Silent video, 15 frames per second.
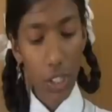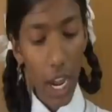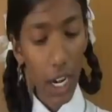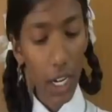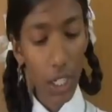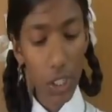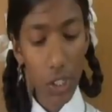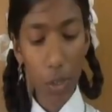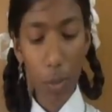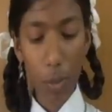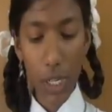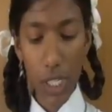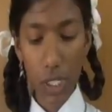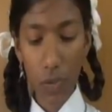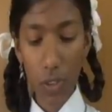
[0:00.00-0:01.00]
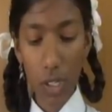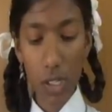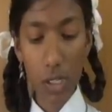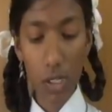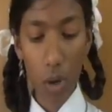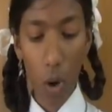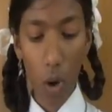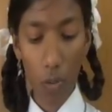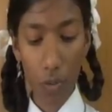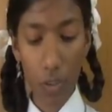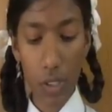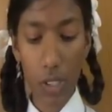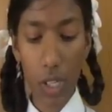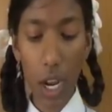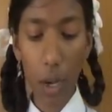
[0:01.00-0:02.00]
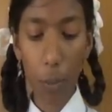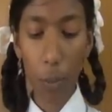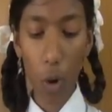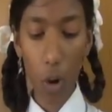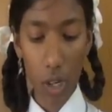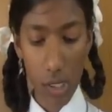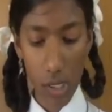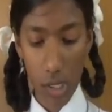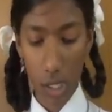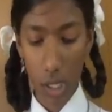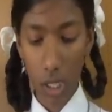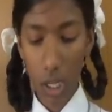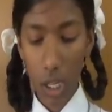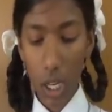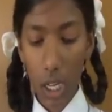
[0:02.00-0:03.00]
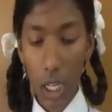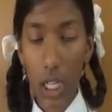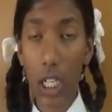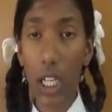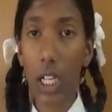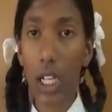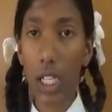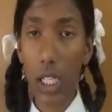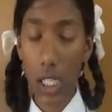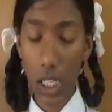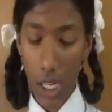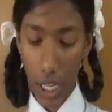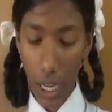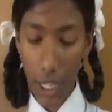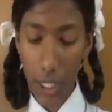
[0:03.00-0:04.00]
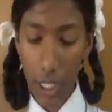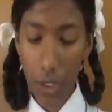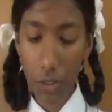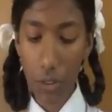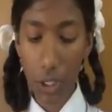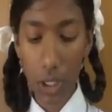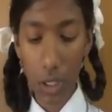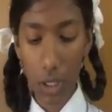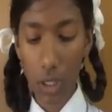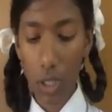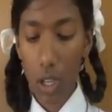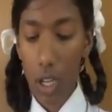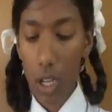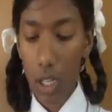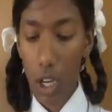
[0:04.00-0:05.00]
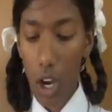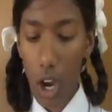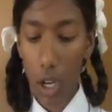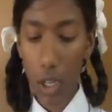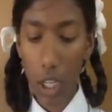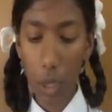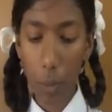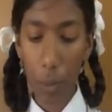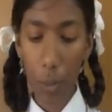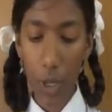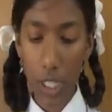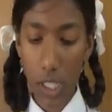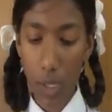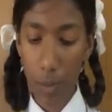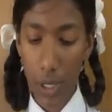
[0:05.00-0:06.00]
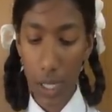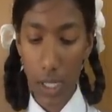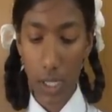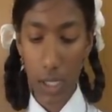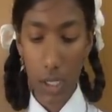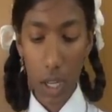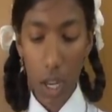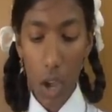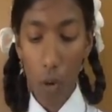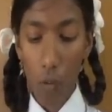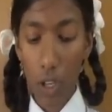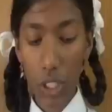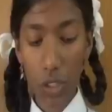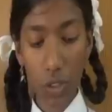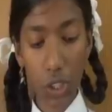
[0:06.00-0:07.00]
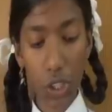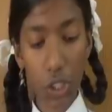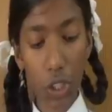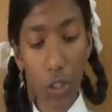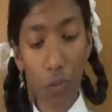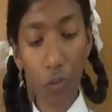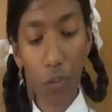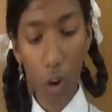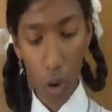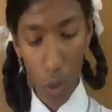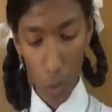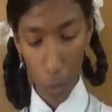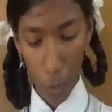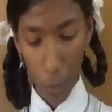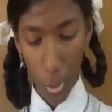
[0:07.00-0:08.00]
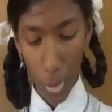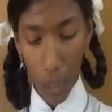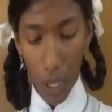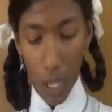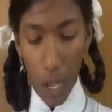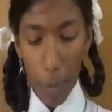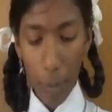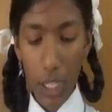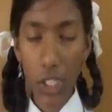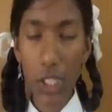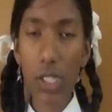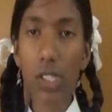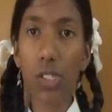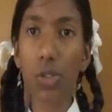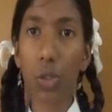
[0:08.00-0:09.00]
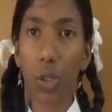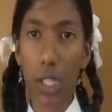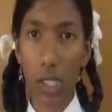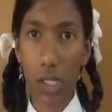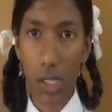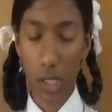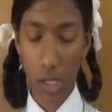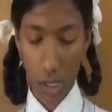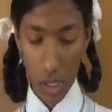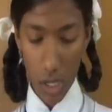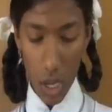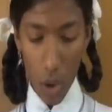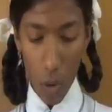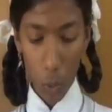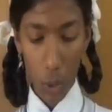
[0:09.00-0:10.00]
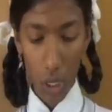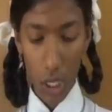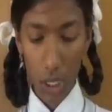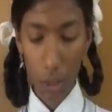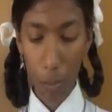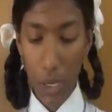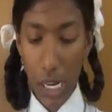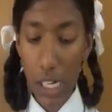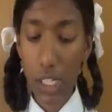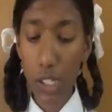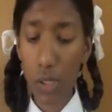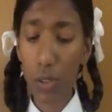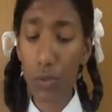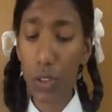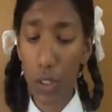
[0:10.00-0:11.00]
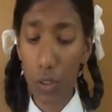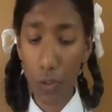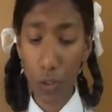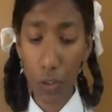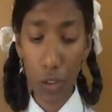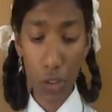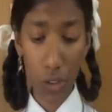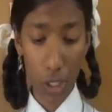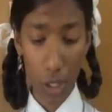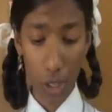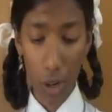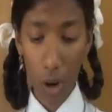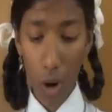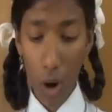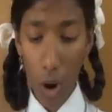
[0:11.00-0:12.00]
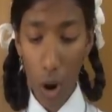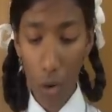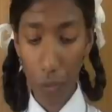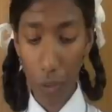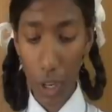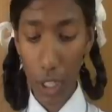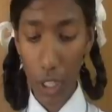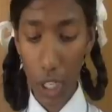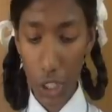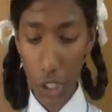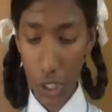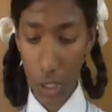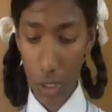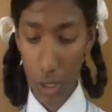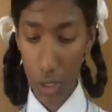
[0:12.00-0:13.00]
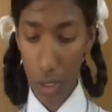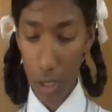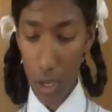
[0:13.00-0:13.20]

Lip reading: directive principles of state policy clearly lay down the governing principles which we should follow. My dear students, we are the builders of the future of our nation.